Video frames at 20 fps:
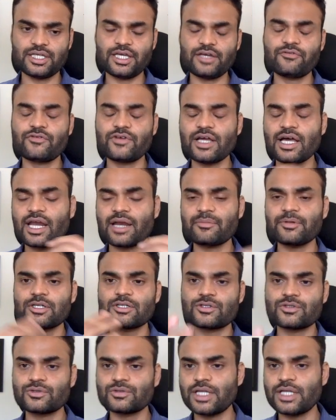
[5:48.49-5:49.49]
If we are able
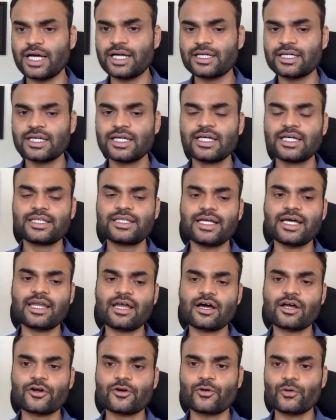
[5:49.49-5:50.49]
to do that, then
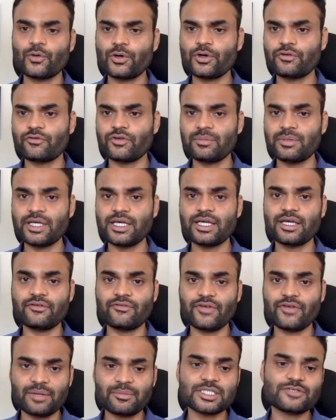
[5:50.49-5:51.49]
our code will be
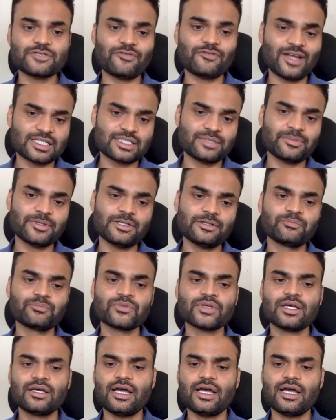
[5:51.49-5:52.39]
very much flexible